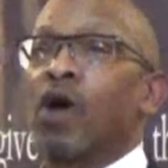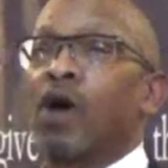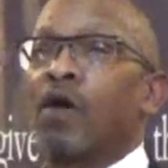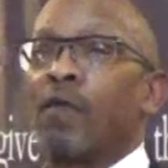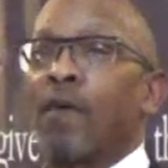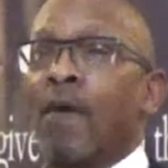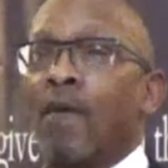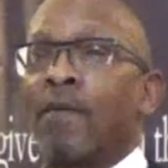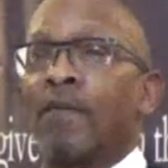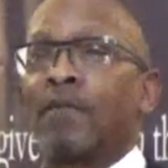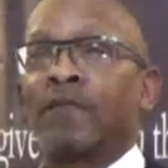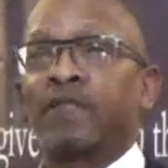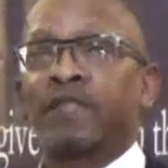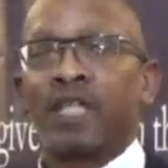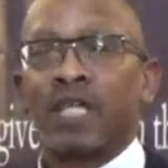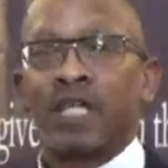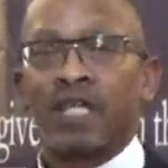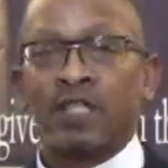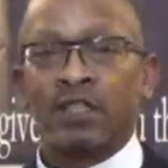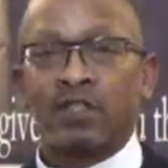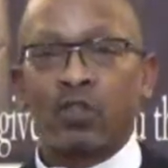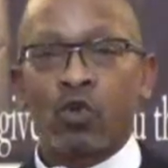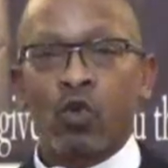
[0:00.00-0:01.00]
I'm going to say
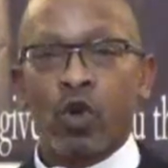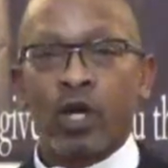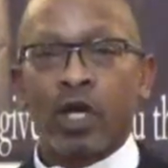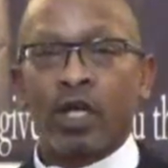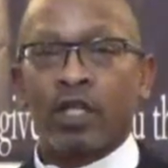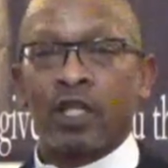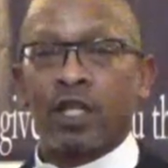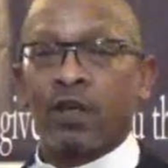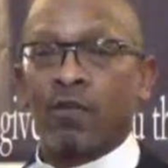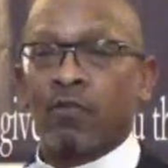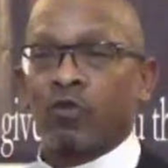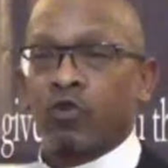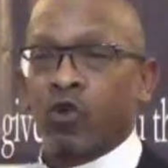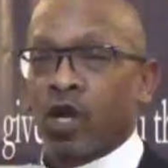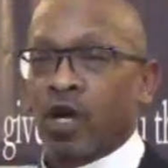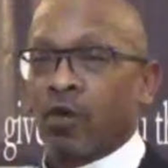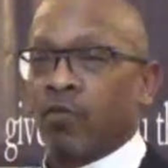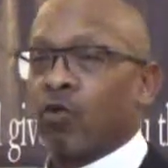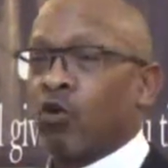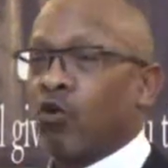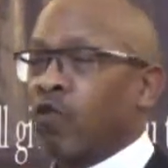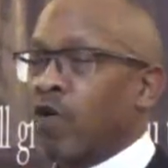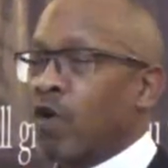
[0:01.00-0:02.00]
this quickly and try
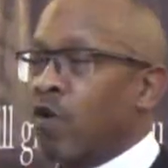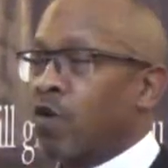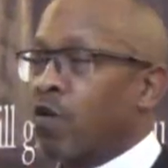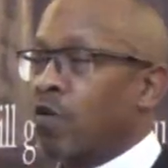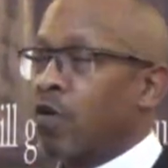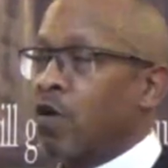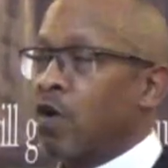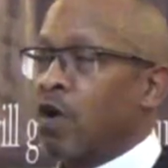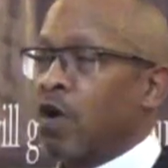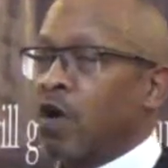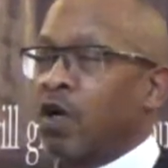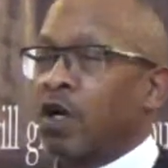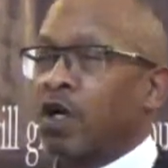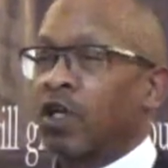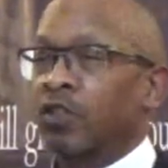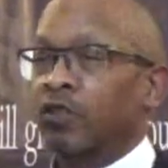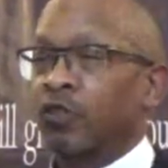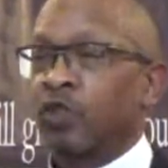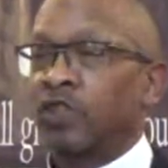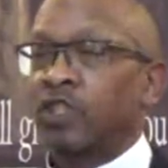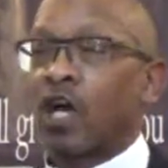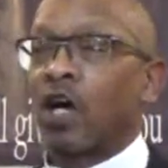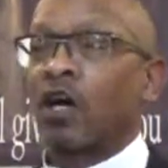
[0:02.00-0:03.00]
to move on,
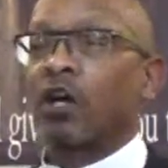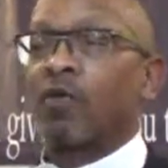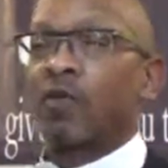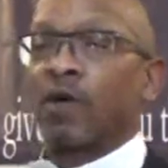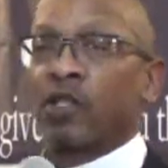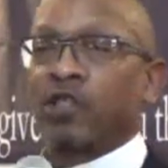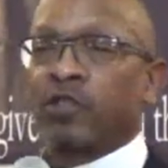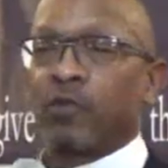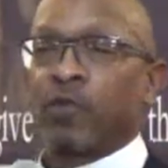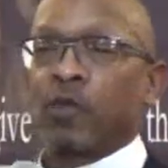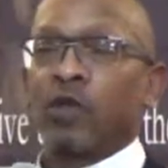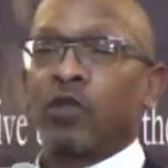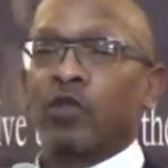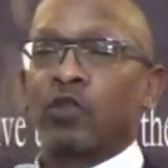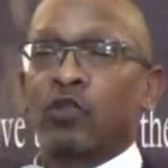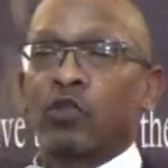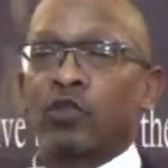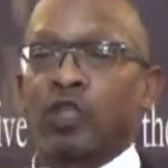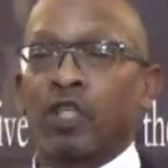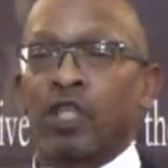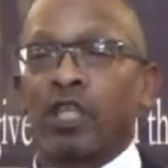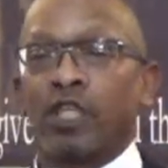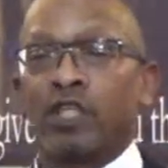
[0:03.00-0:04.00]
because we're talking about
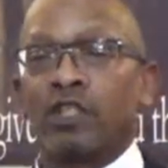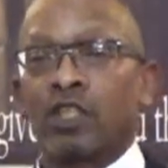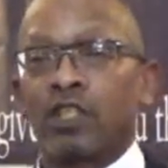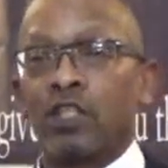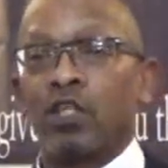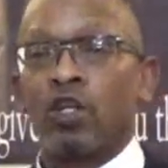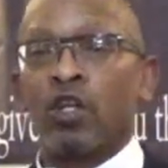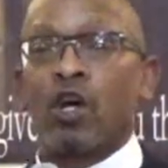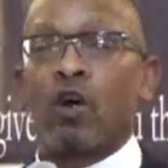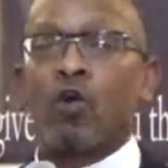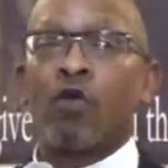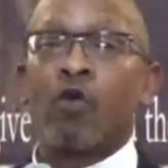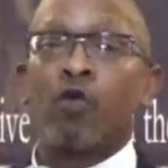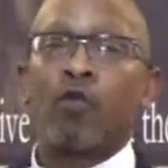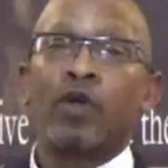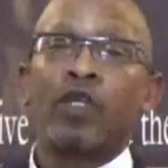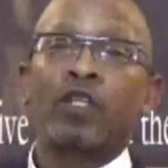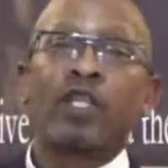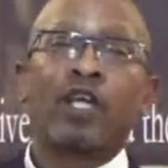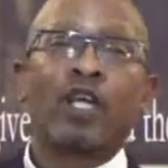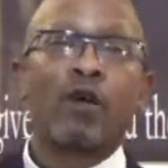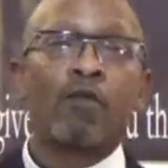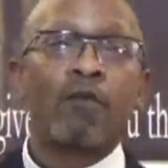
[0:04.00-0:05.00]
spiritual things. And, you know, when
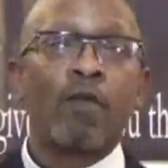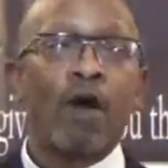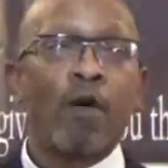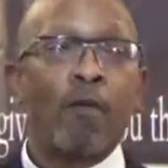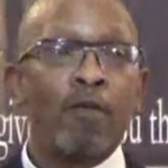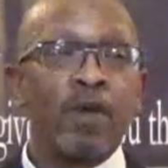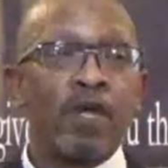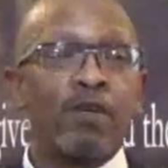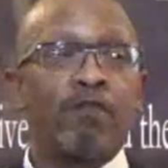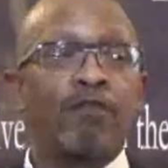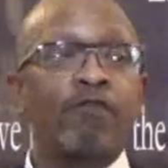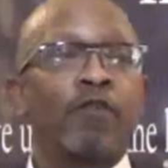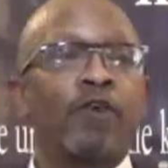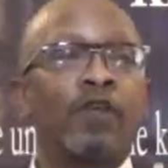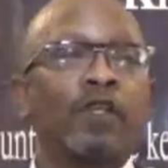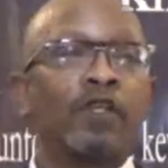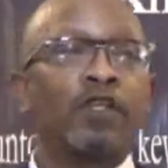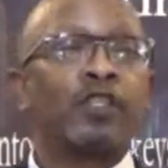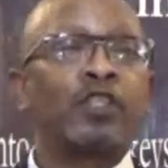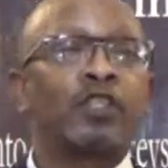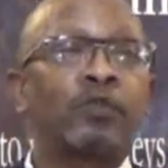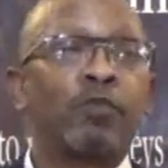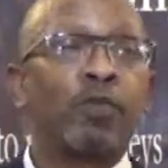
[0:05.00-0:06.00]
we think about being
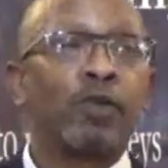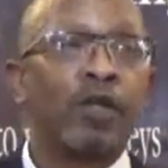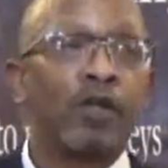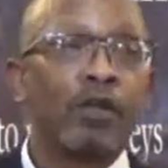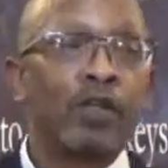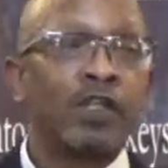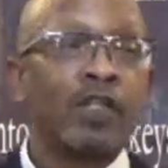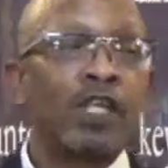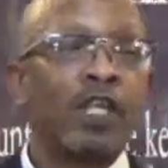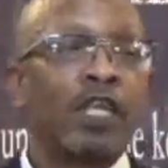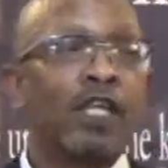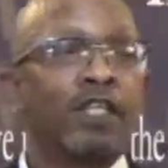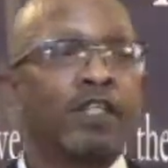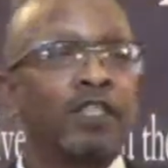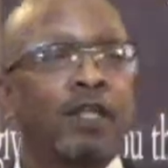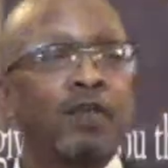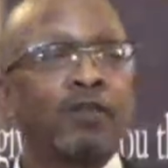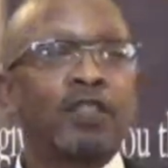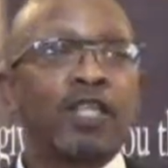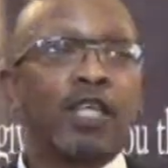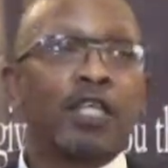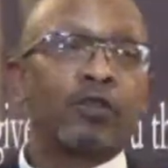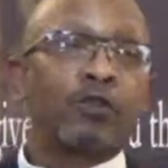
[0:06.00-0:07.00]
full of the Spirit,
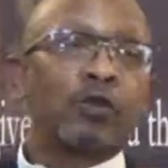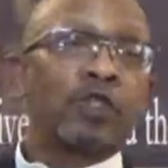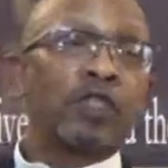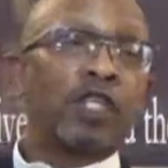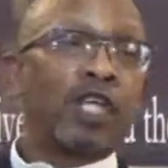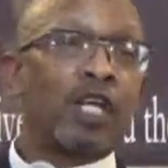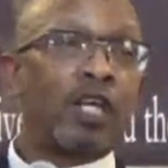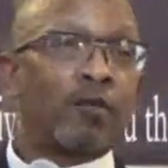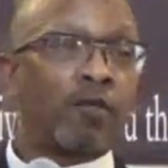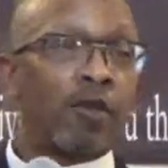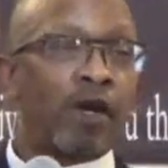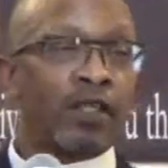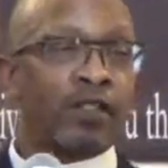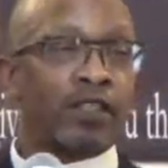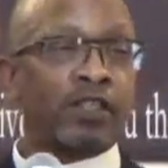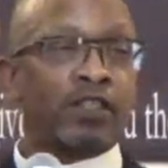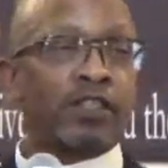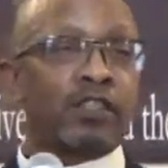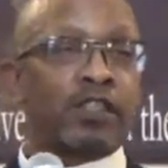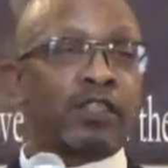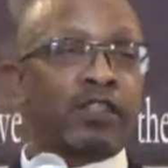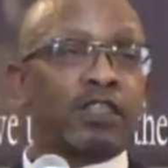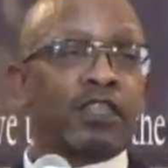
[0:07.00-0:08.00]
sometimes we think about the
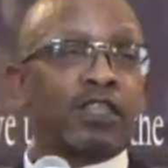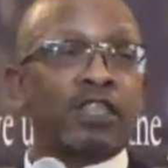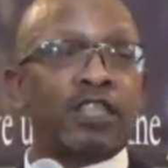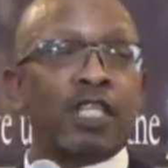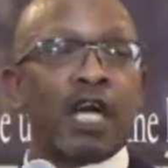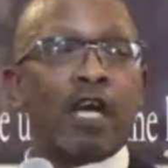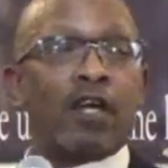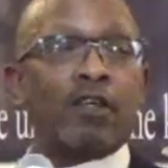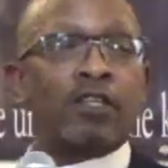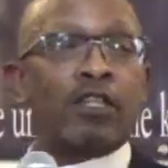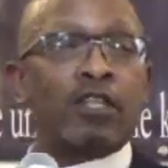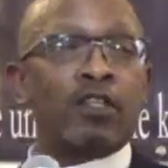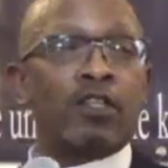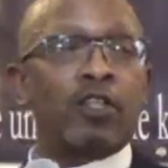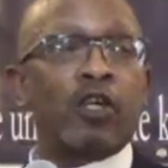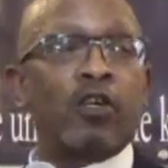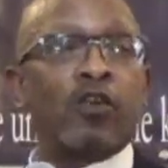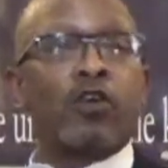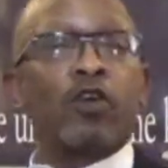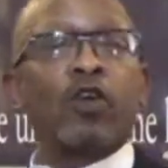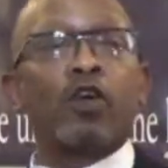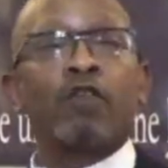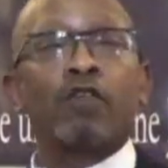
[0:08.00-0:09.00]
sister shouting and
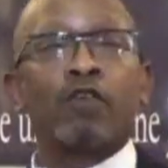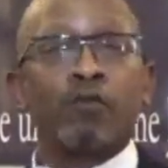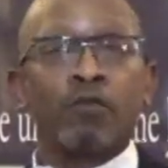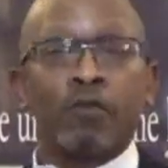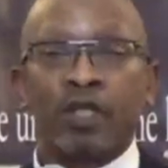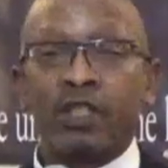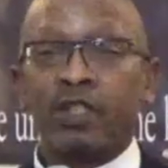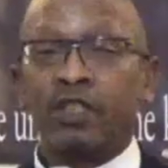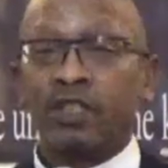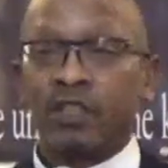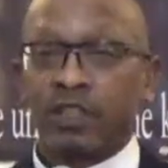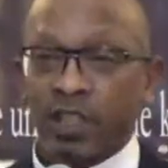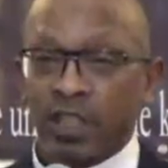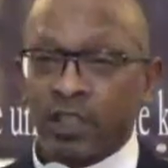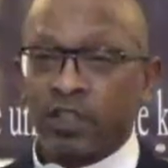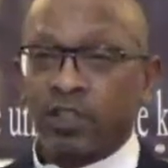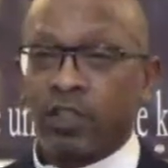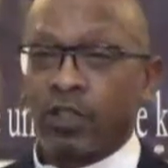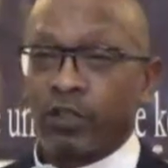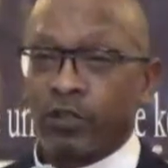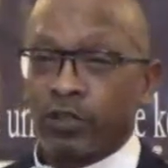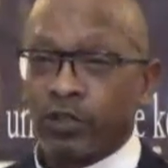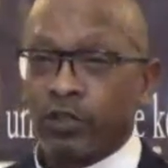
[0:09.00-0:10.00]
turning over the benches at
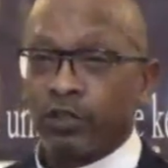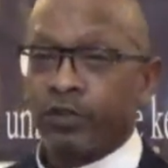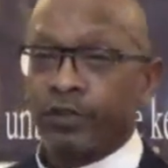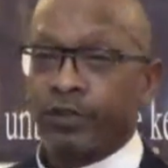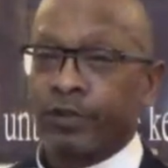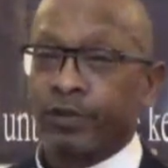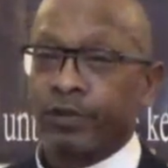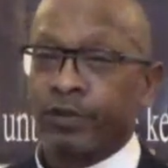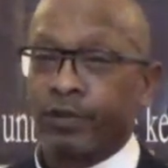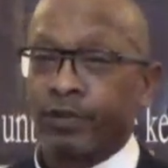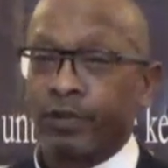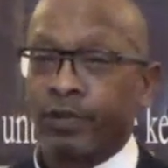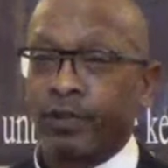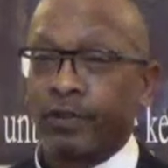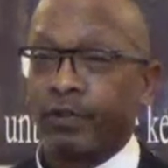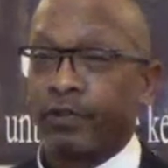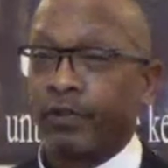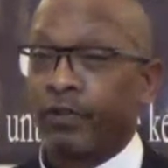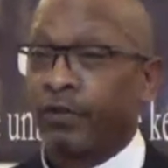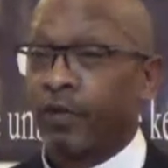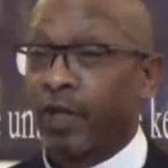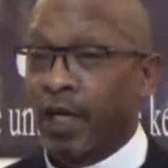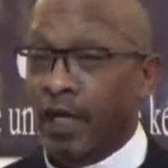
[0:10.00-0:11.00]
church,
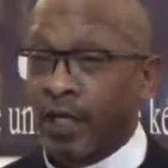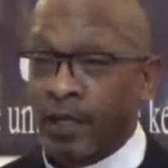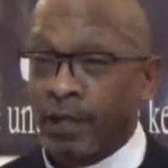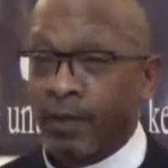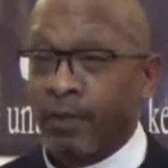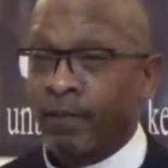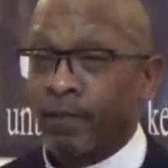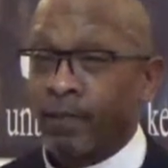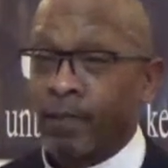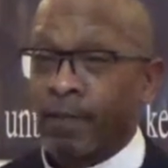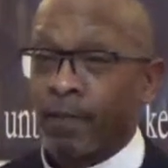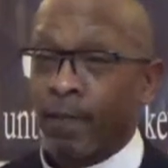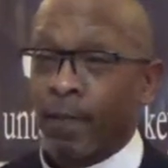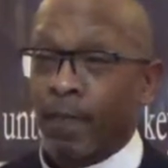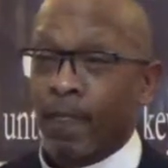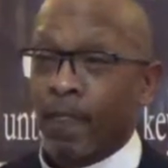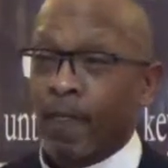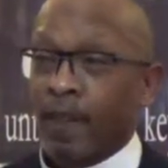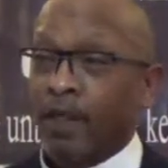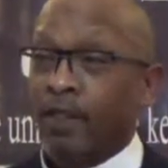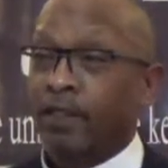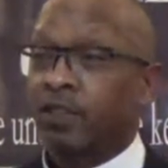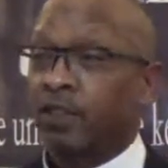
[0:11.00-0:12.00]
right?
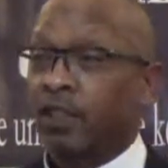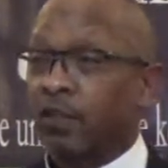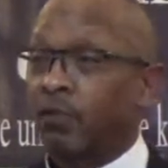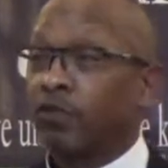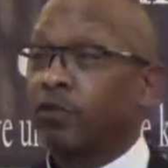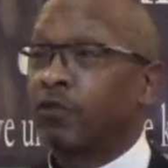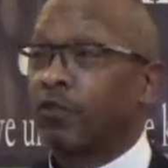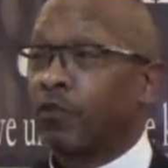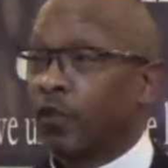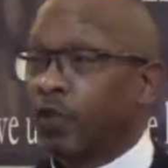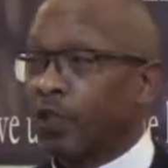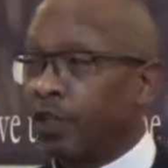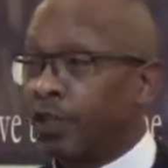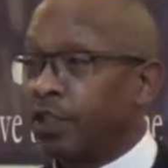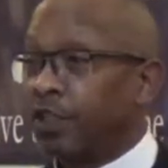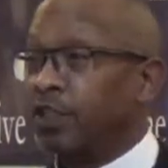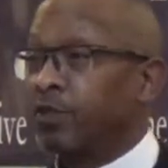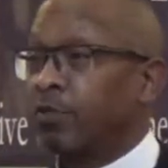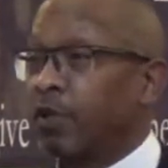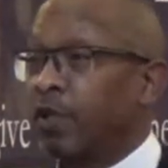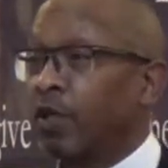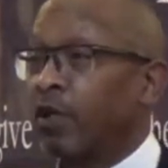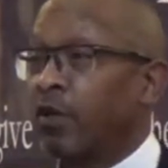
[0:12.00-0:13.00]
Because she was full of the
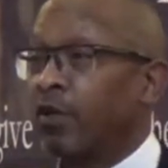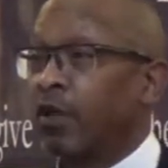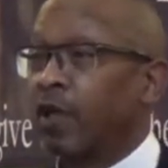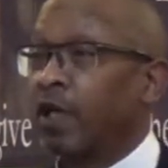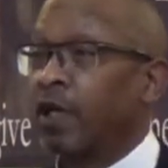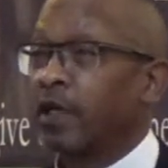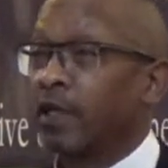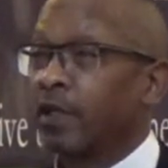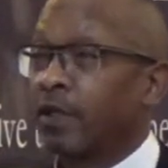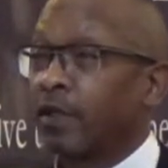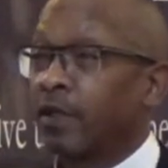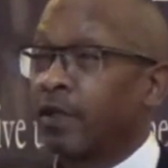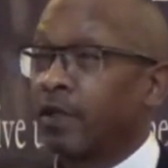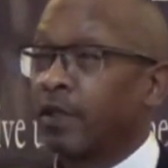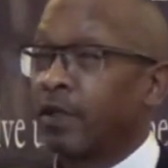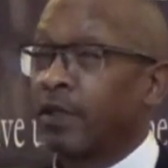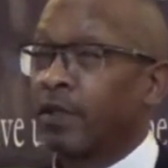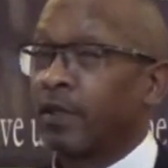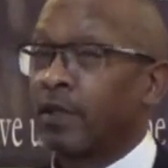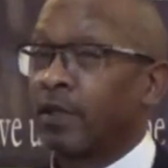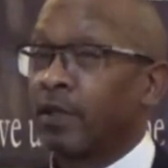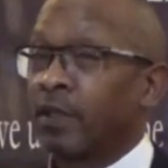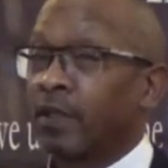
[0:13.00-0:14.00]
Spirit, right?
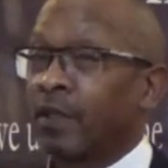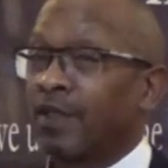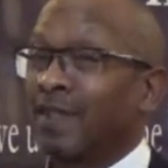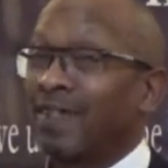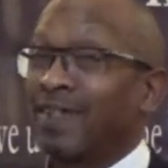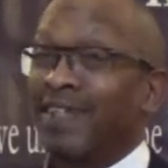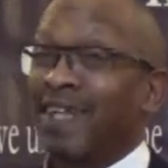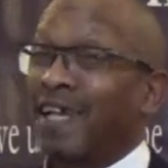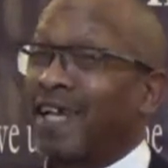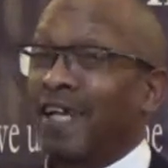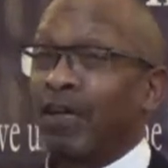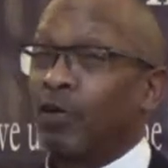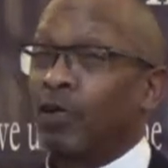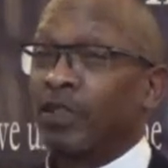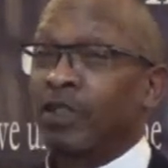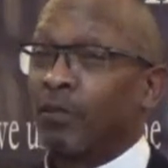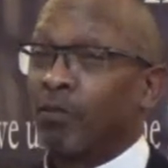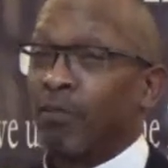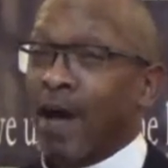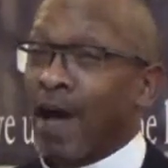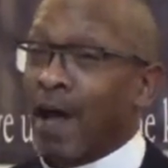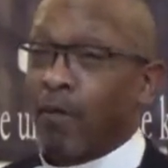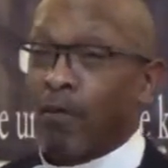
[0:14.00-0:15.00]
That ain't what the
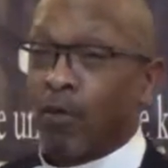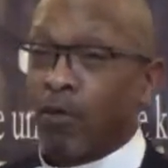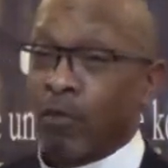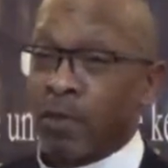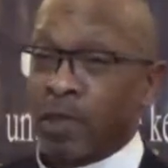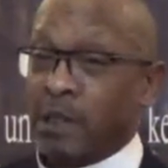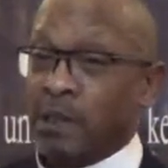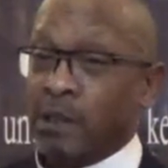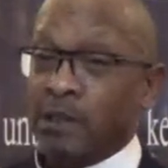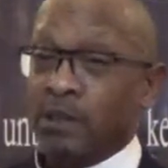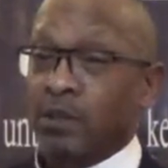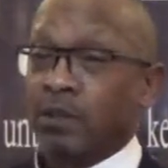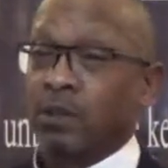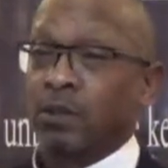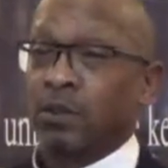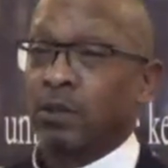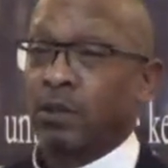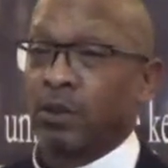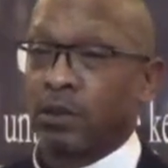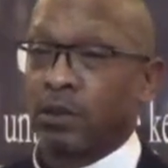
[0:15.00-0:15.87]
Bible means.